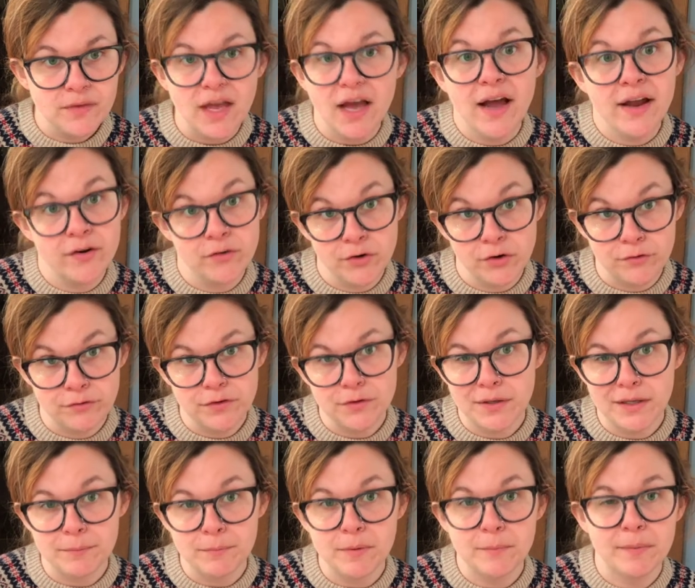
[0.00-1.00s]
I don't know if you
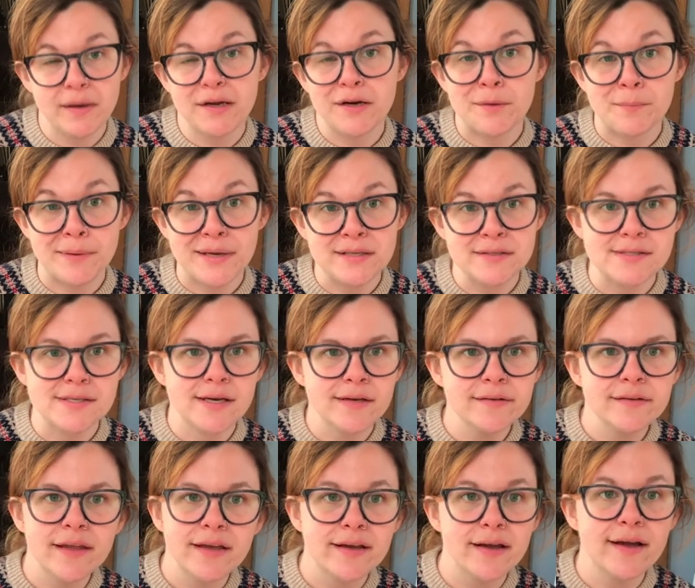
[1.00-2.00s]
keep it by your bedside
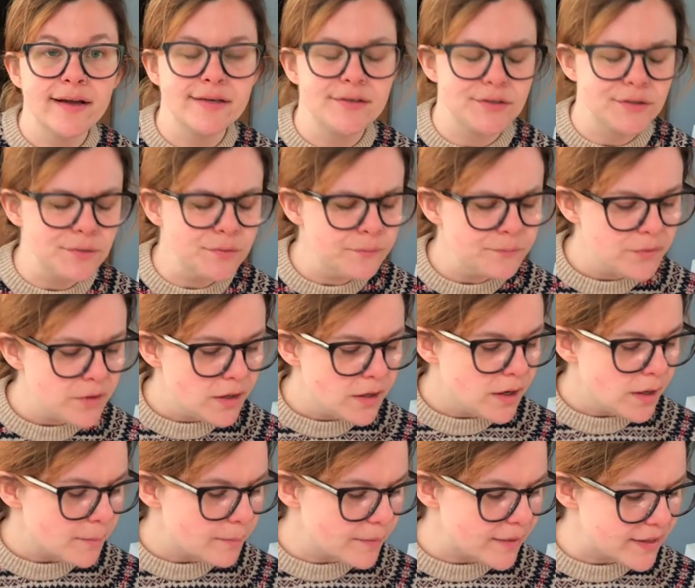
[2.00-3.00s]
like I do,
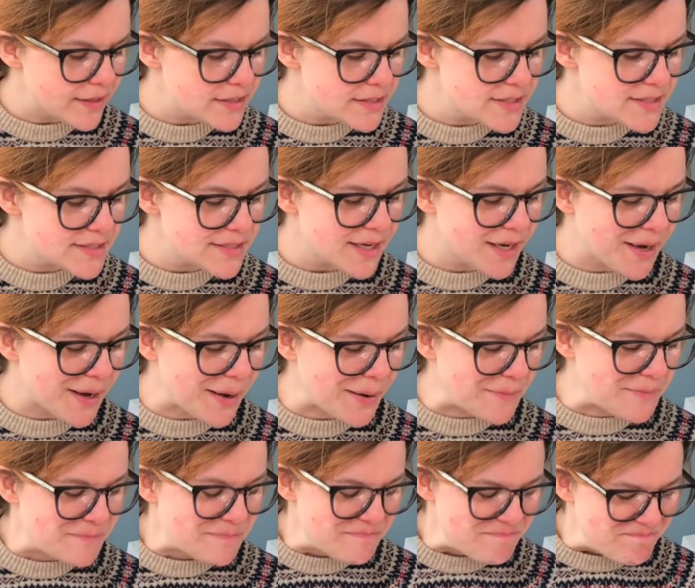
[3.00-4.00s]
but
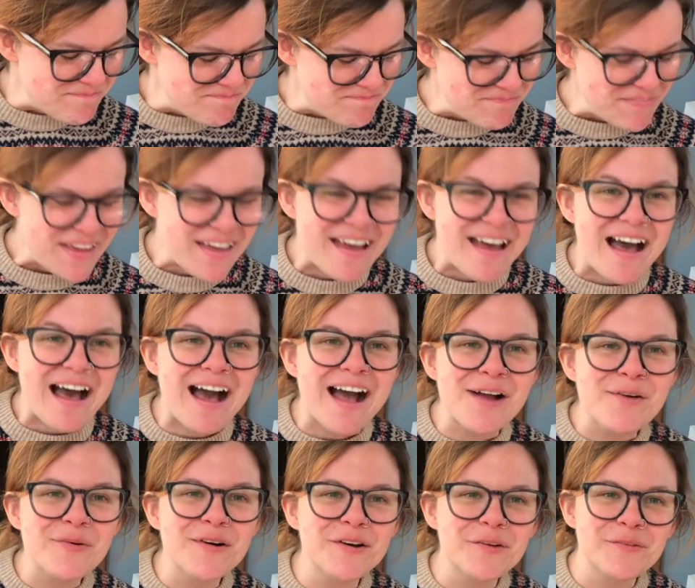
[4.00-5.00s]
I
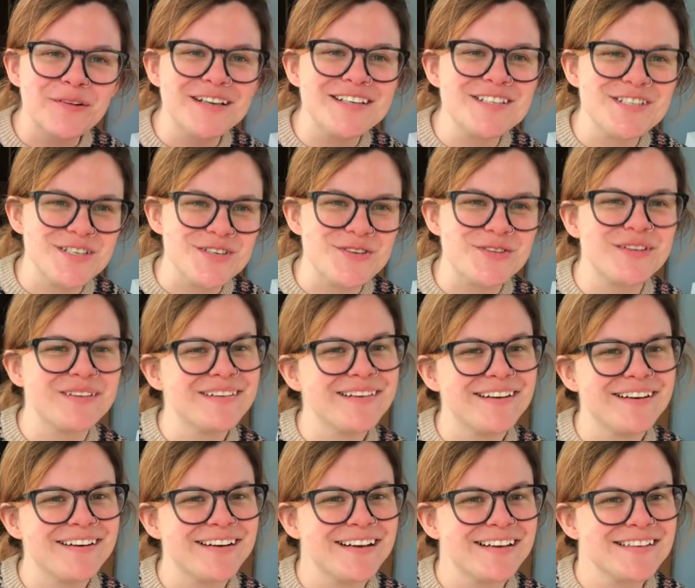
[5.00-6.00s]
want to read to you the
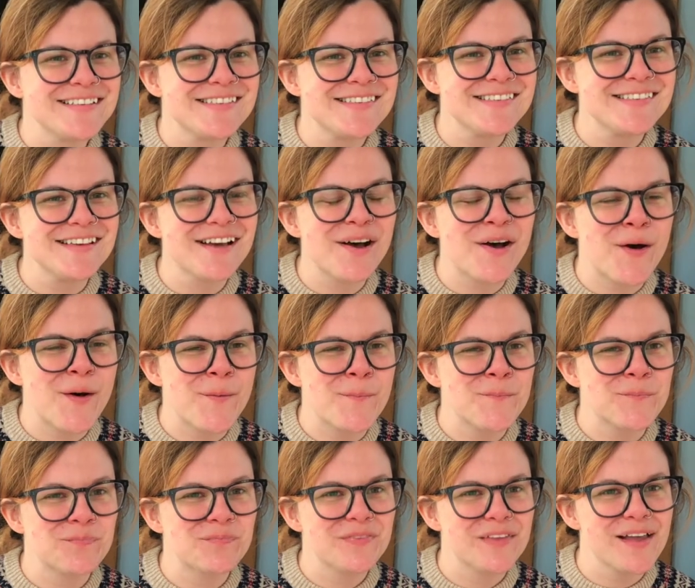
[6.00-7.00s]
lyrics
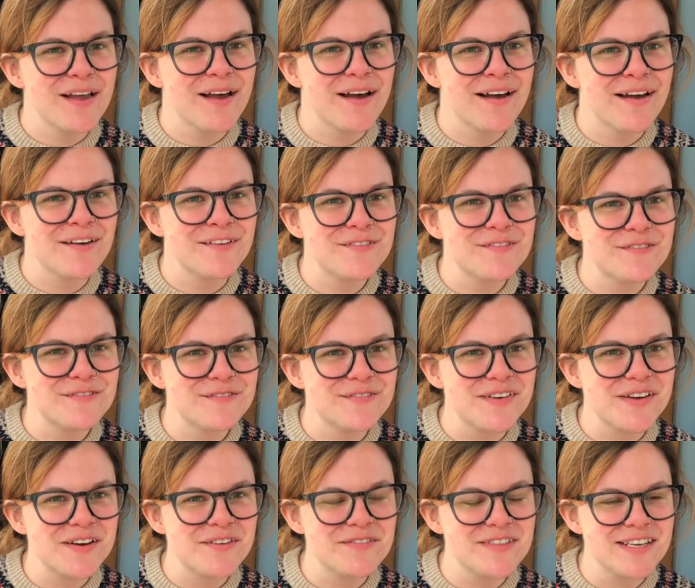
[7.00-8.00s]
of
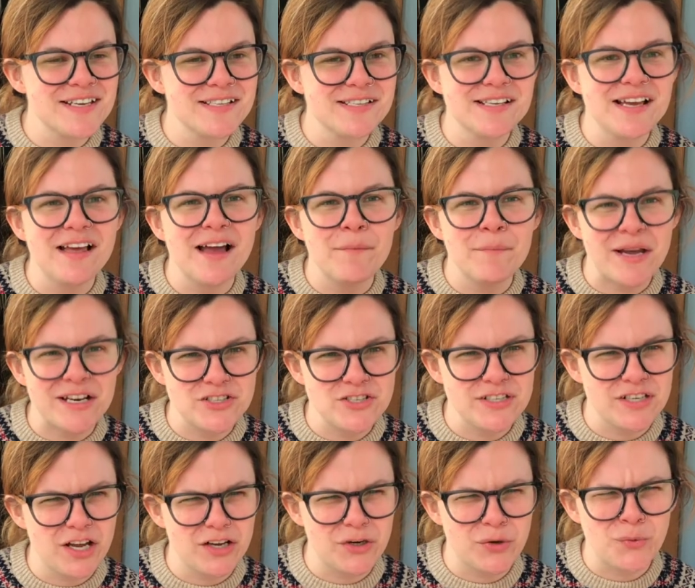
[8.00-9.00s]
this. I'm actually
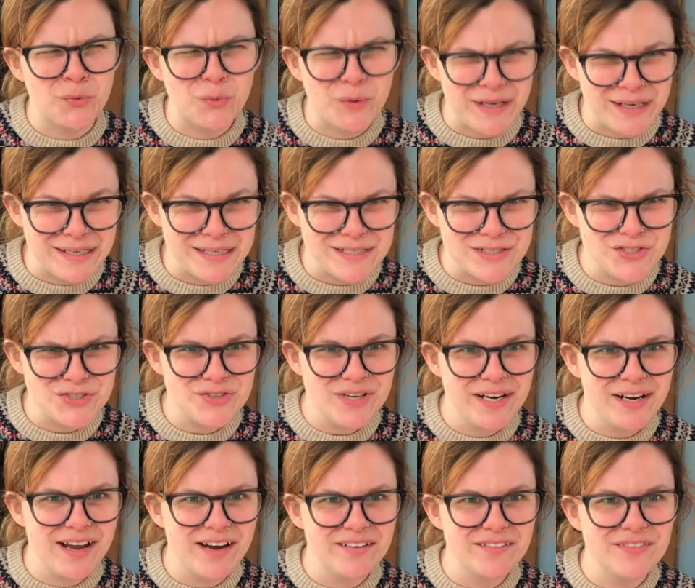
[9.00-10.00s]
not going to read it
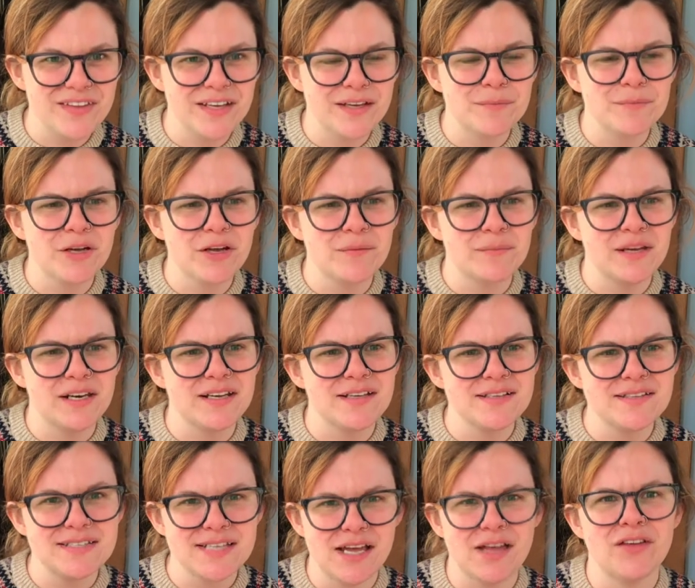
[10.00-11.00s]
straight out of the hymnal. I'm going to
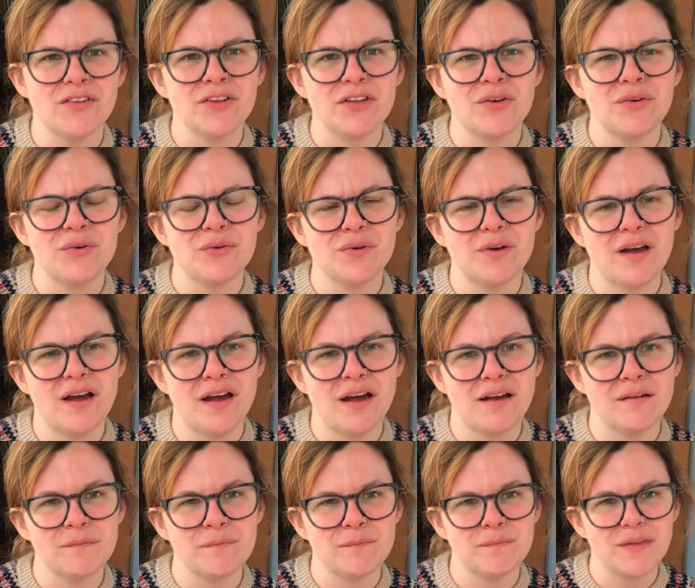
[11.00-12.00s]
tell you
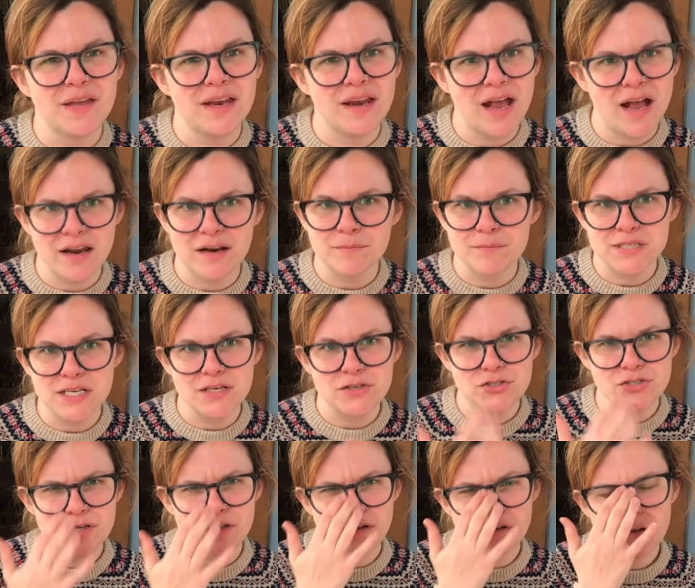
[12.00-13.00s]
an
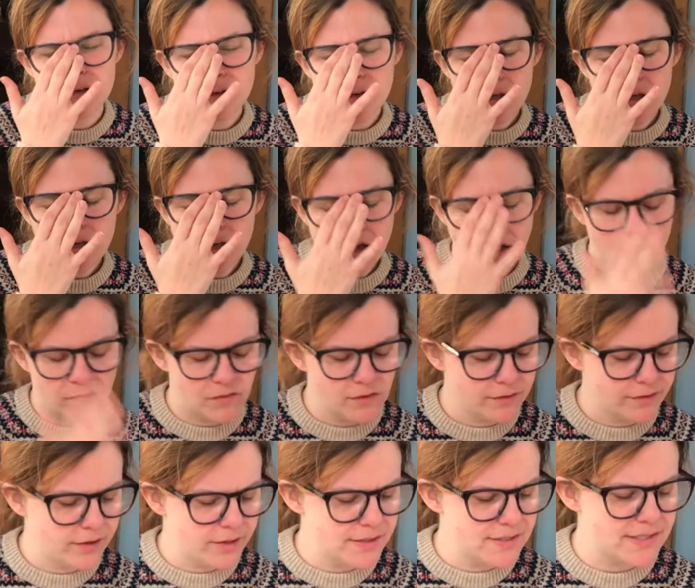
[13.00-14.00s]
adaptation of the
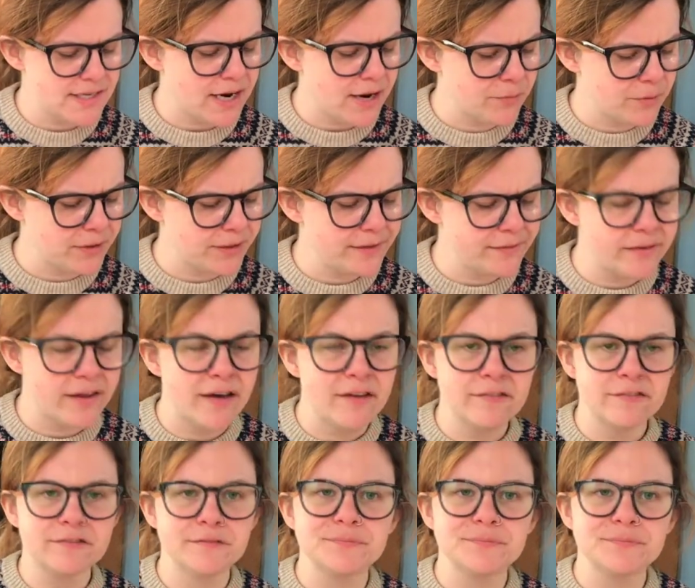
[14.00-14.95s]
lyrics that I really love.